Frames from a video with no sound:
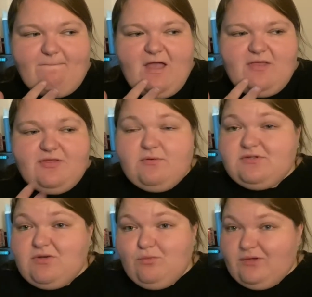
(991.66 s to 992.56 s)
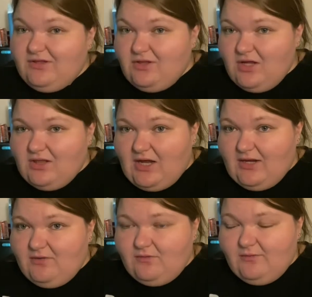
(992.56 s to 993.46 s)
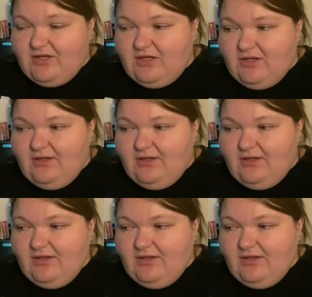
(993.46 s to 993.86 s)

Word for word: there was a really long line when we